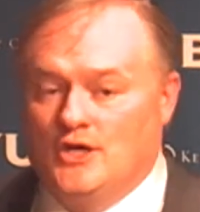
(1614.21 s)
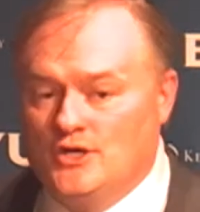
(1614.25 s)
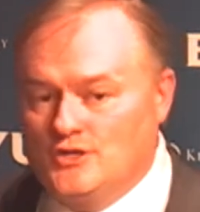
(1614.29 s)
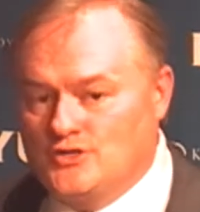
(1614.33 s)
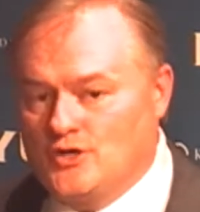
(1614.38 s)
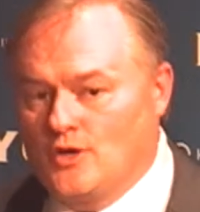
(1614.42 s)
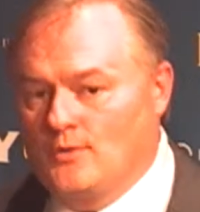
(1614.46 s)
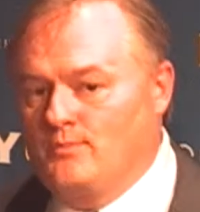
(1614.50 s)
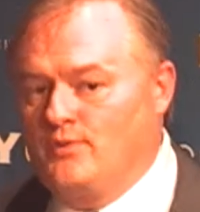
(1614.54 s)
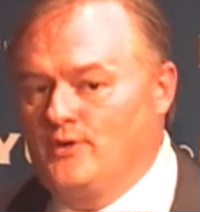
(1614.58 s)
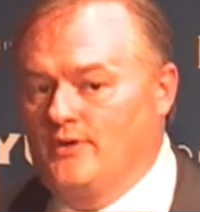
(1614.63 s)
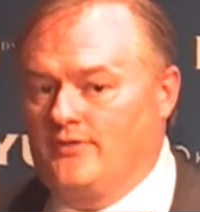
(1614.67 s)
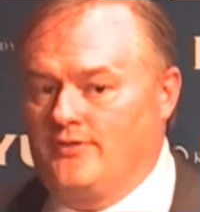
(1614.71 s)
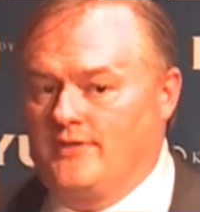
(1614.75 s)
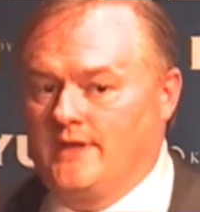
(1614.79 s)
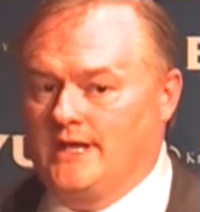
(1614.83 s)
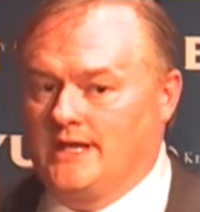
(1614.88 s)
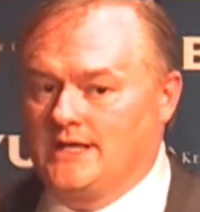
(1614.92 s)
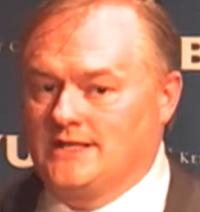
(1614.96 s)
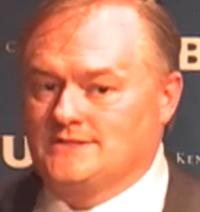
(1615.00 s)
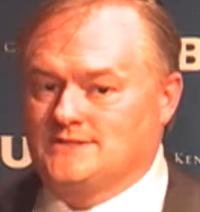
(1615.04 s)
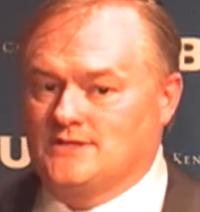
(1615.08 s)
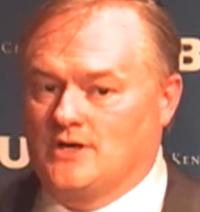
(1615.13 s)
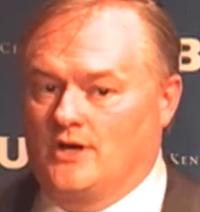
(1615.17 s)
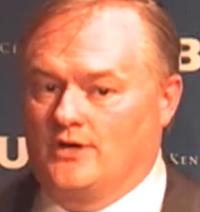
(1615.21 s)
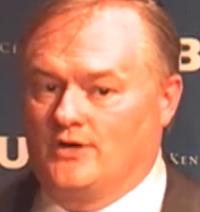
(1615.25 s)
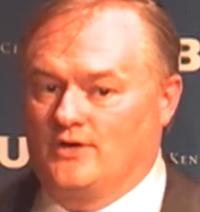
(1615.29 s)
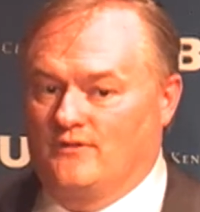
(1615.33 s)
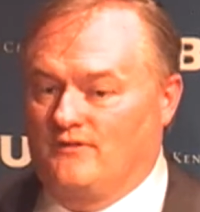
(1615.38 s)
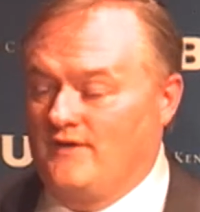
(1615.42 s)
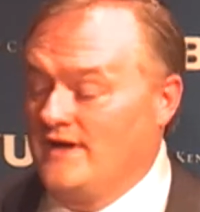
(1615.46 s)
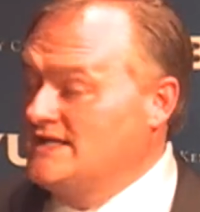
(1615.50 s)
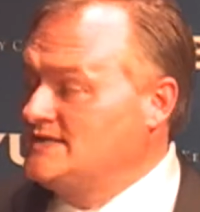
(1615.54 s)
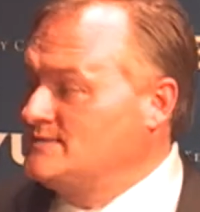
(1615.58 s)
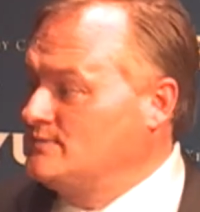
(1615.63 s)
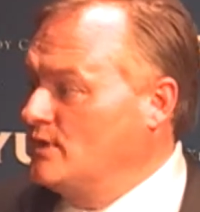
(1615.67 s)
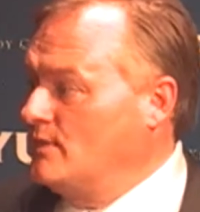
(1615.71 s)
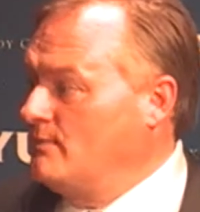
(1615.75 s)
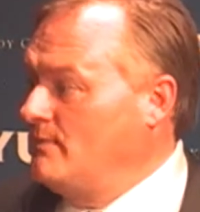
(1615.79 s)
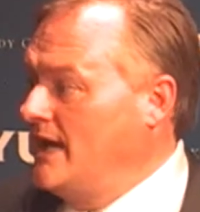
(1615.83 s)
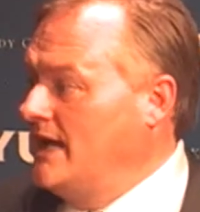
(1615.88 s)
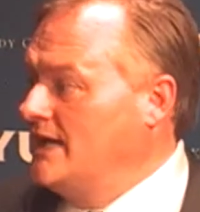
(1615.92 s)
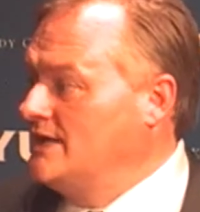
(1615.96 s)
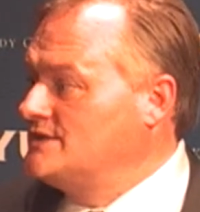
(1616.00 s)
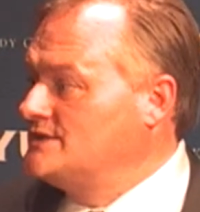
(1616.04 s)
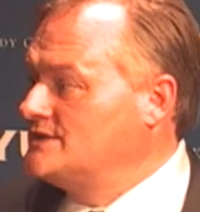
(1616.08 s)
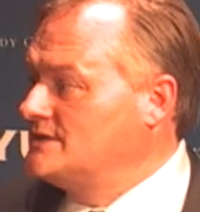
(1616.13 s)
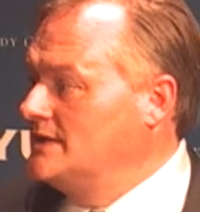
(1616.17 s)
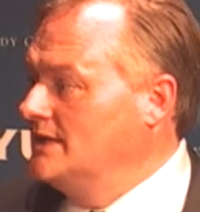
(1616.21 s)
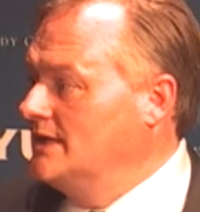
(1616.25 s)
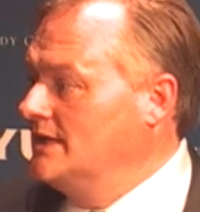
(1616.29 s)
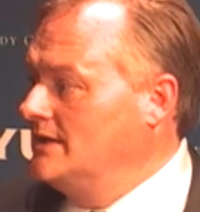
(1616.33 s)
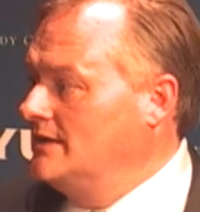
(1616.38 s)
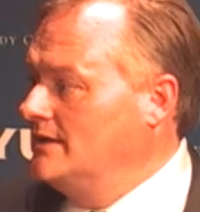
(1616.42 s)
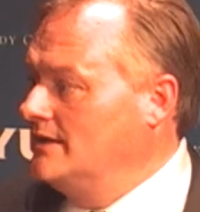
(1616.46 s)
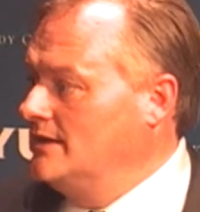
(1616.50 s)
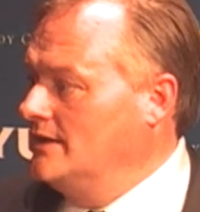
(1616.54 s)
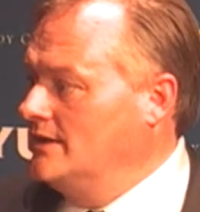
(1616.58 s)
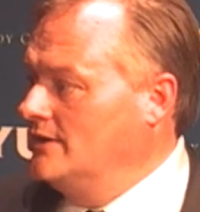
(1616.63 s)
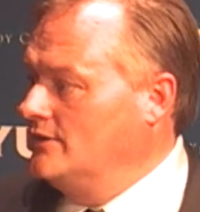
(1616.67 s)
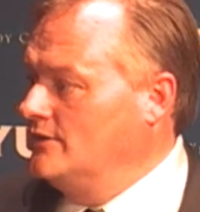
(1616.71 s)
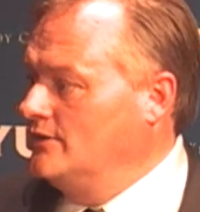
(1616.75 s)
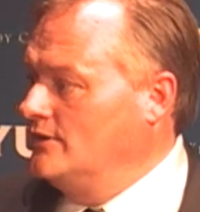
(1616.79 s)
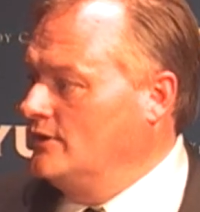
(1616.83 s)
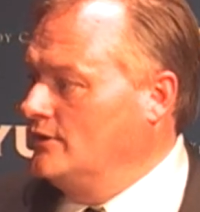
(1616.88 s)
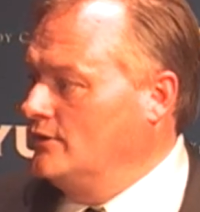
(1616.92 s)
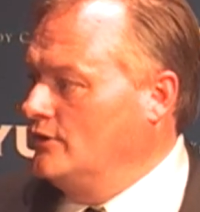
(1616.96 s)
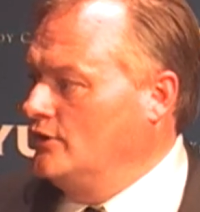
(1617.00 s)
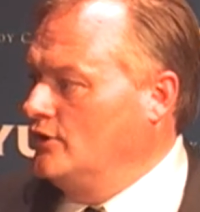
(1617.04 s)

Don't put things on your Facebook page that